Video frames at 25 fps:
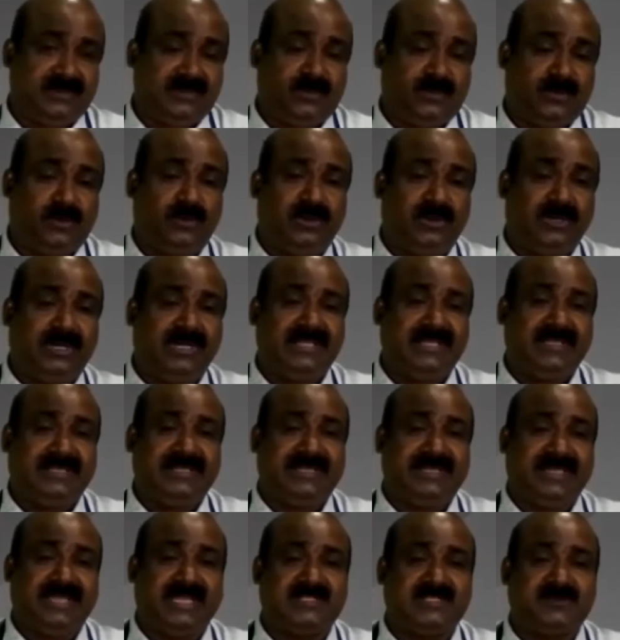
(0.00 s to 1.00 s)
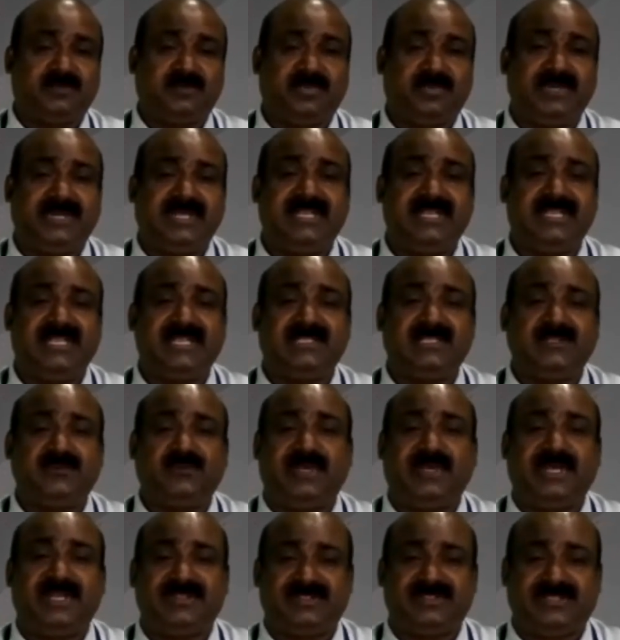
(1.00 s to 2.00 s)
Only the experience
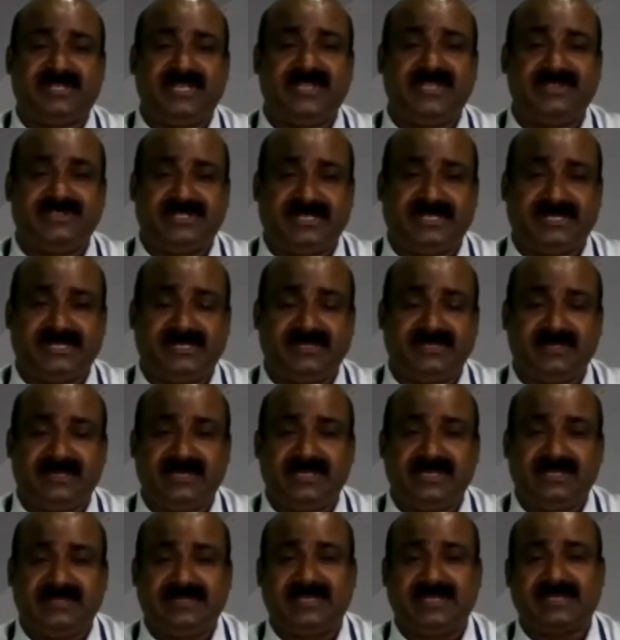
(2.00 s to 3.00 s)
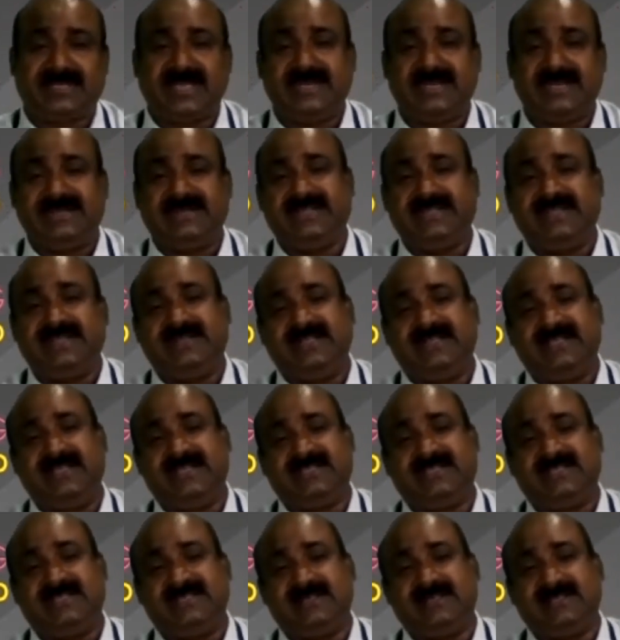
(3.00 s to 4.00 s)
we are changing, the content
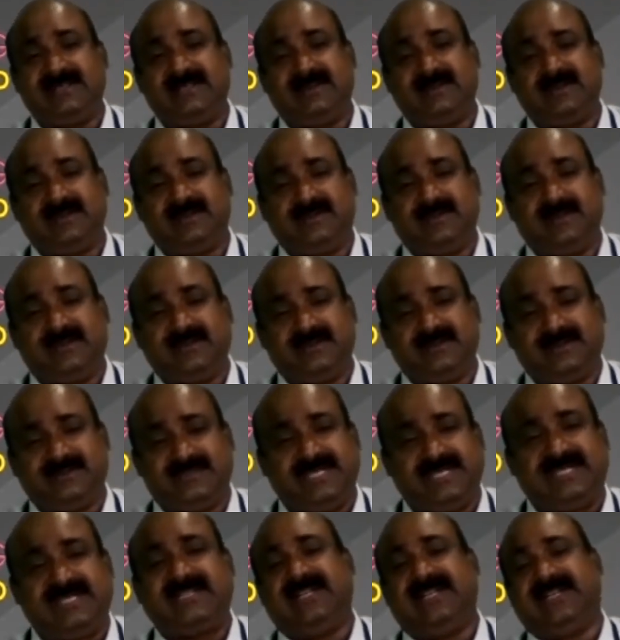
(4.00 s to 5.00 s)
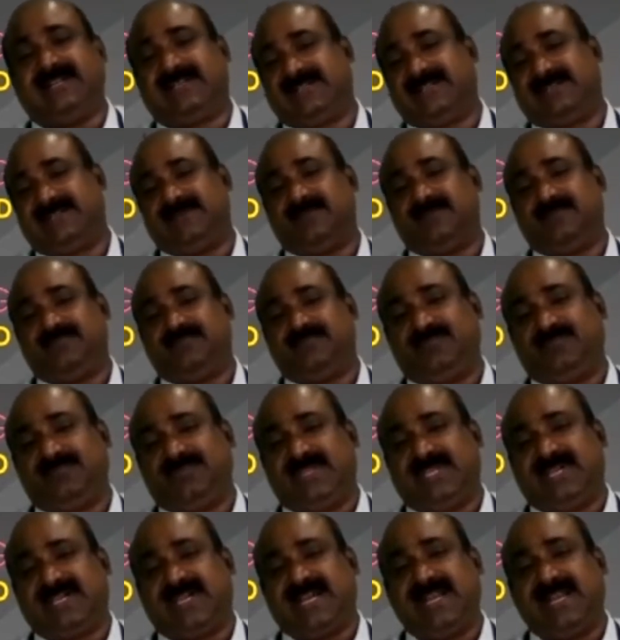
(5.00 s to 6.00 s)
is secret.
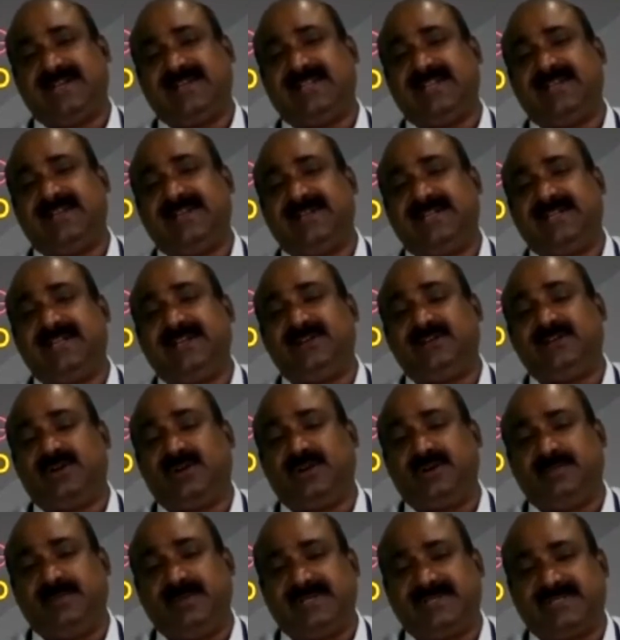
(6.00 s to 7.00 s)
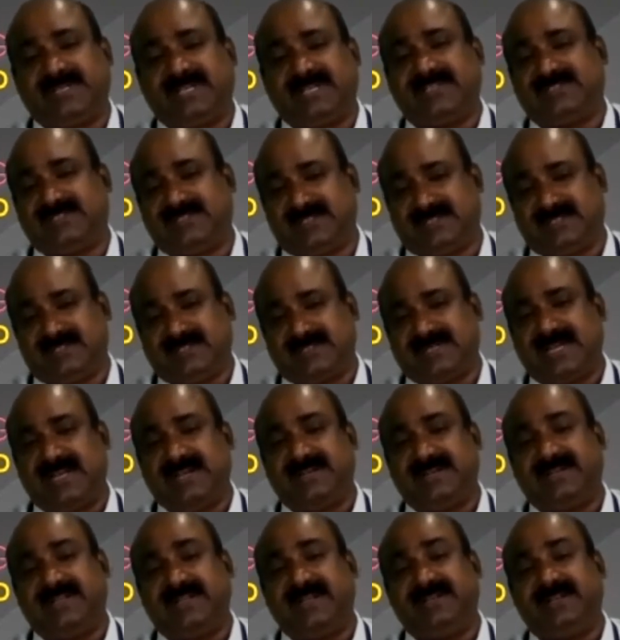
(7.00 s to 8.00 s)
The content need not be touched.
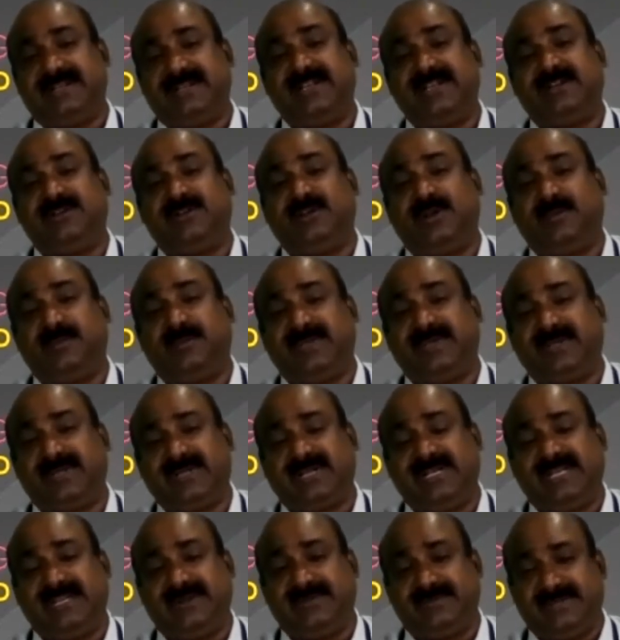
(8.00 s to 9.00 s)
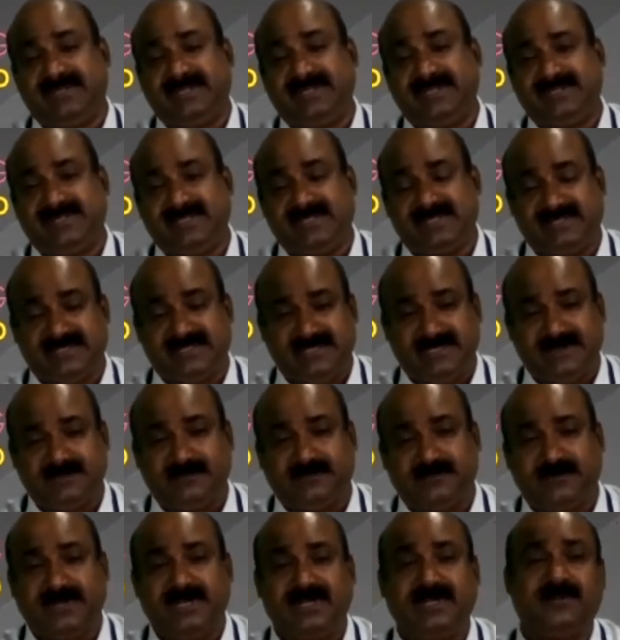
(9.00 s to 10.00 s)
Content need not be relieved. This is
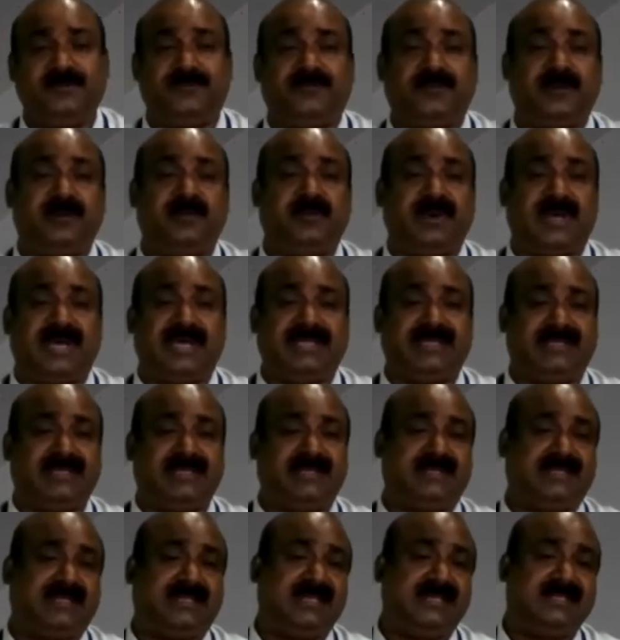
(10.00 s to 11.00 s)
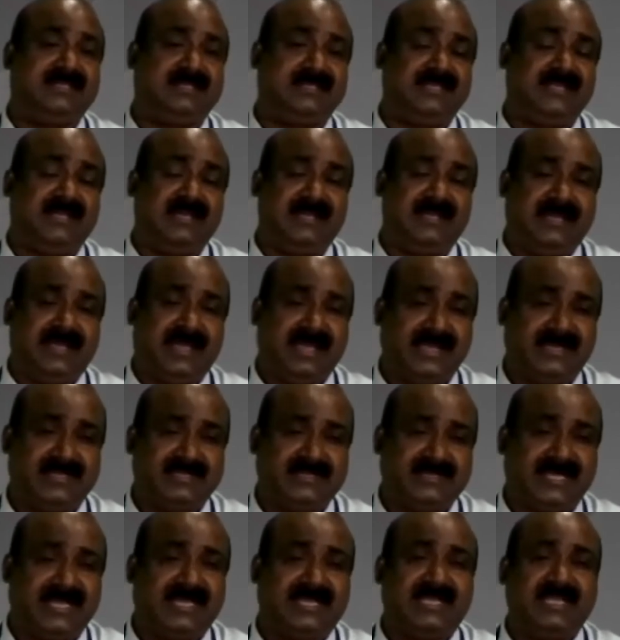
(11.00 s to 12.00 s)
different from other things
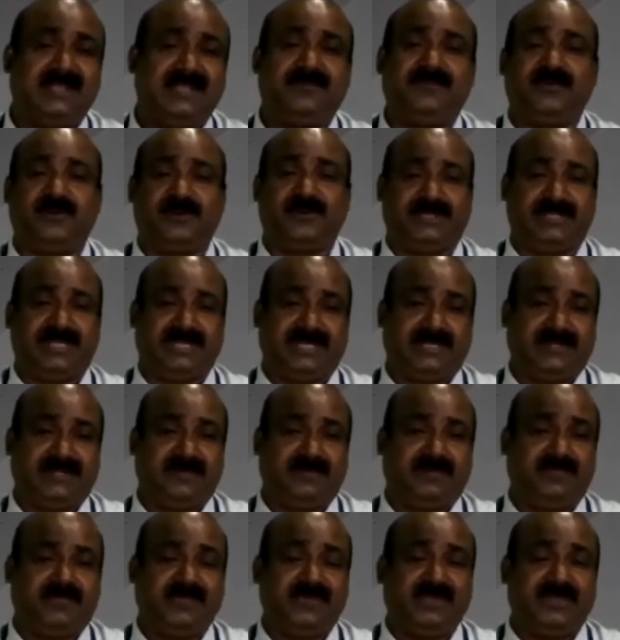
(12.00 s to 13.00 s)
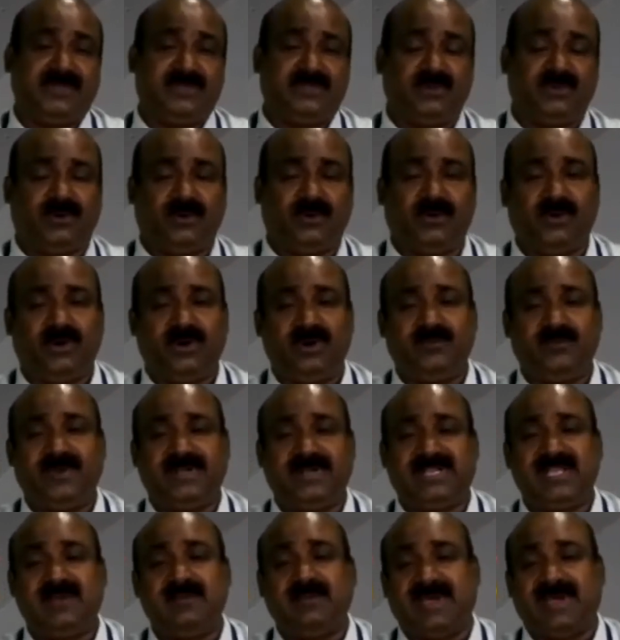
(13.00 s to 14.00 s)
exactly for that. So all
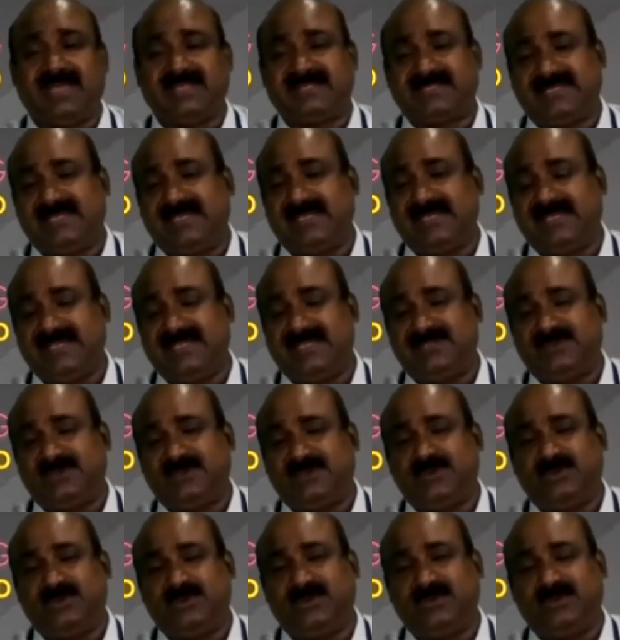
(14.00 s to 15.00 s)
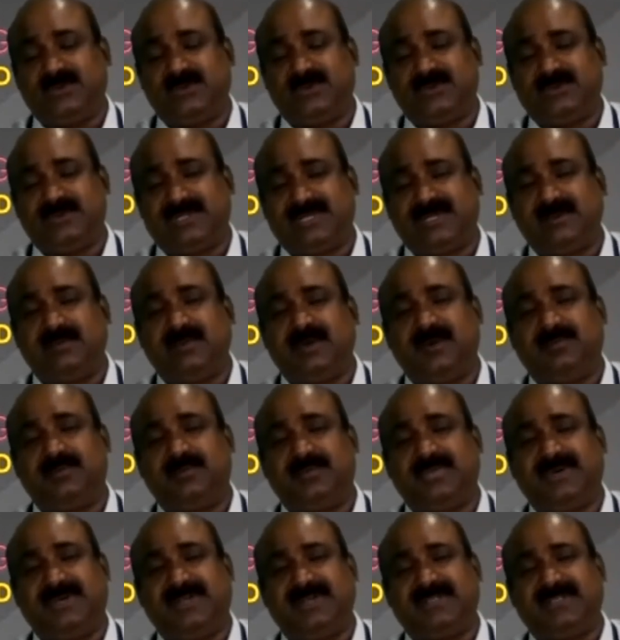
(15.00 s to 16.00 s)
what I'm asking is to
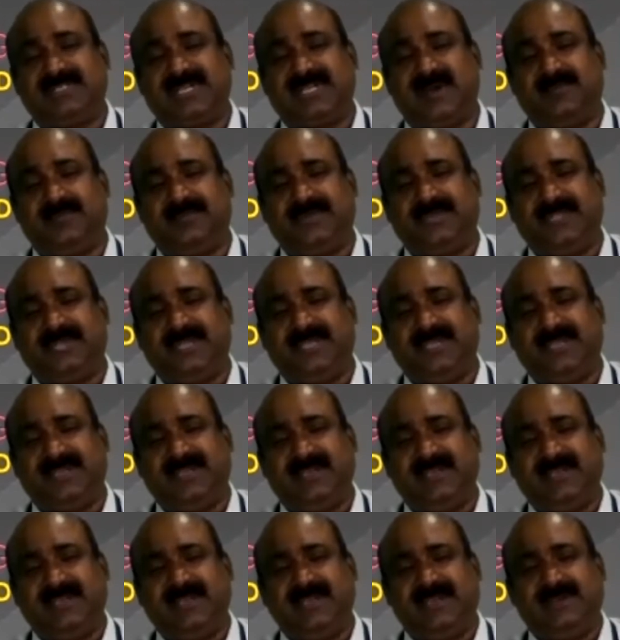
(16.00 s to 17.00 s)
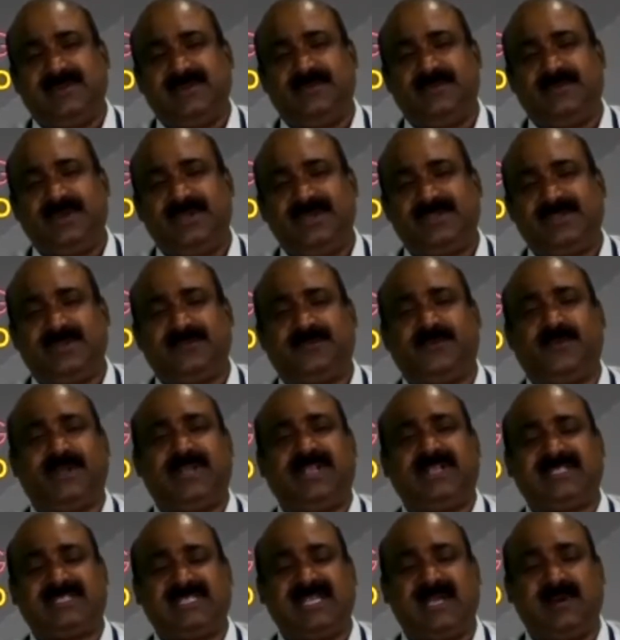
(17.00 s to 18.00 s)
remember something which, for
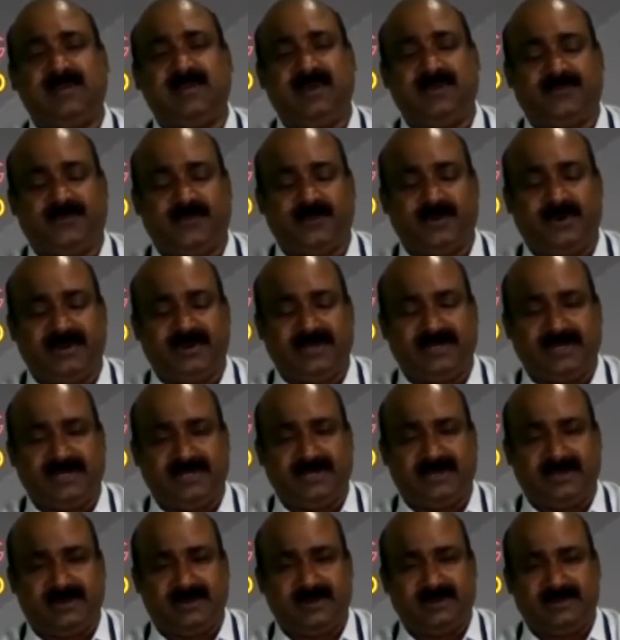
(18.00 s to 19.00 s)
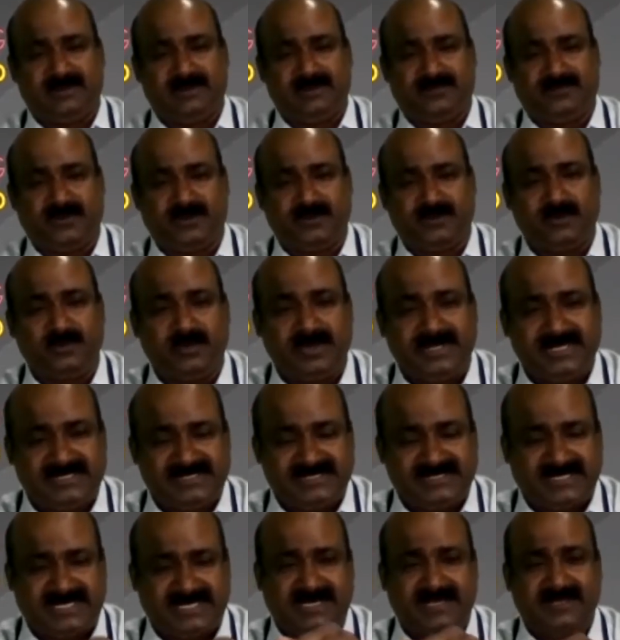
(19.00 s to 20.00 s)
example, for women,
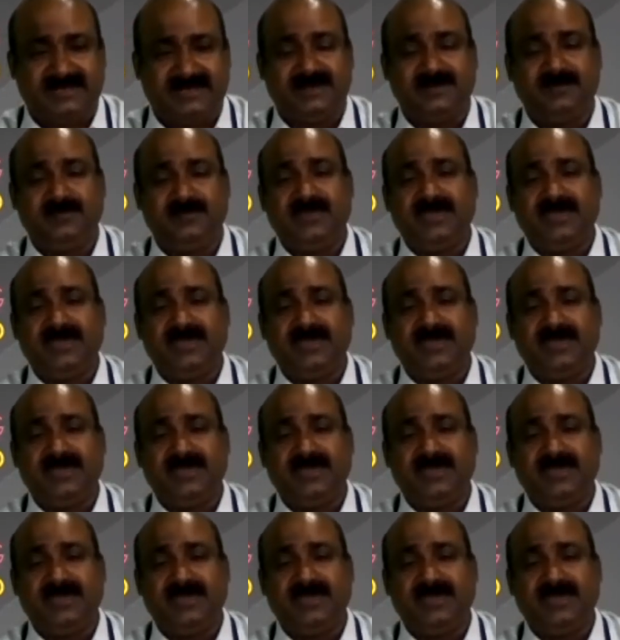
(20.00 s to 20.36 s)
sir,